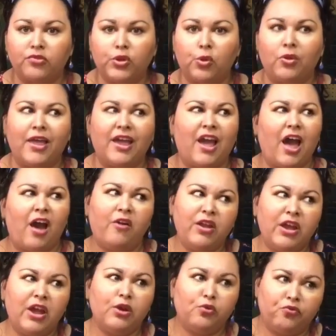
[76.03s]
And they were like, how do
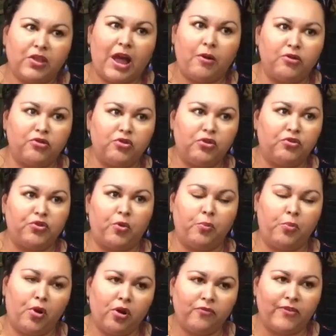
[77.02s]
you get your flowers to look so
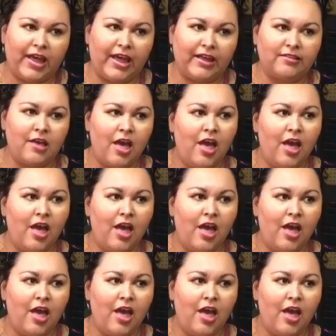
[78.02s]
perfect?